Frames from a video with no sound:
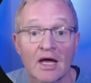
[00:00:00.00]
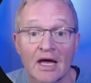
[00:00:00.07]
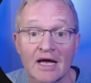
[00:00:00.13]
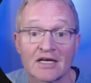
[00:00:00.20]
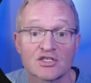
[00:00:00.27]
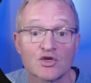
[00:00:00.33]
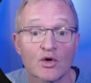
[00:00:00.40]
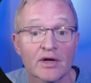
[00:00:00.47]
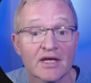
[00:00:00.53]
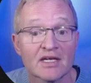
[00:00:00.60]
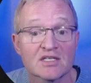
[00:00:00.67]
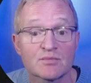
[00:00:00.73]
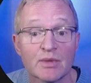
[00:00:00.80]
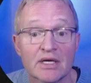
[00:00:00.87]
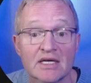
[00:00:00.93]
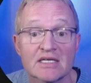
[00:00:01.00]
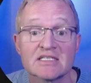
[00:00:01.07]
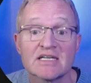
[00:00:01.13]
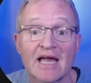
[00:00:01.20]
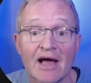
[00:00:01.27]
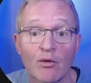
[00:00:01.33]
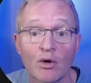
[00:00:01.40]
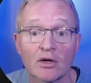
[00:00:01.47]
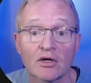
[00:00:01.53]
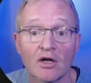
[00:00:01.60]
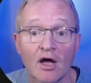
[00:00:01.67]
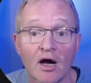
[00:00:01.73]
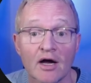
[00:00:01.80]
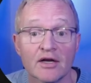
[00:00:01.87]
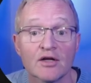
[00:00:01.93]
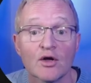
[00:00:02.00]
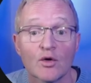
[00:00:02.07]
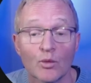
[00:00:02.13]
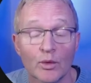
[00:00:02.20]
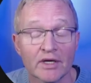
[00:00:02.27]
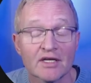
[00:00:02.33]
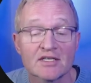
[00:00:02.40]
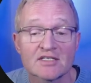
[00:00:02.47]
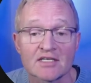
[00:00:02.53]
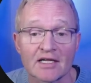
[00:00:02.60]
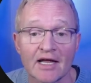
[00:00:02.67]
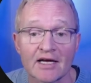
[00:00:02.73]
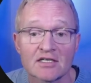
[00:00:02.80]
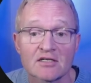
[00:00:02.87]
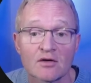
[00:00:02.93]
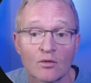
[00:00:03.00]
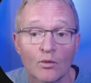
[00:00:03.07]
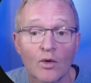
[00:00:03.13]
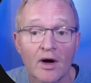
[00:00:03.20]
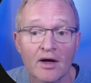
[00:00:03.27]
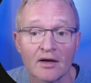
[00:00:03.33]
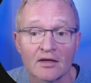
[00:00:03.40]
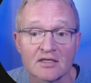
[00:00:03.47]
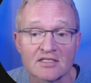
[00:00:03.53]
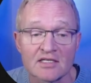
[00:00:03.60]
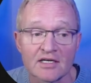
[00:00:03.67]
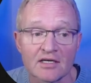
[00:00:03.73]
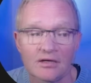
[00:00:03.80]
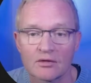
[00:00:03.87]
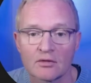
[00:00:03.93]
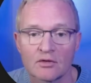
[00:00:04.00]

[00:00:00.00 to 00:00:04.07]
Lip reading: As your ESP is now online, we can select Wirelessly.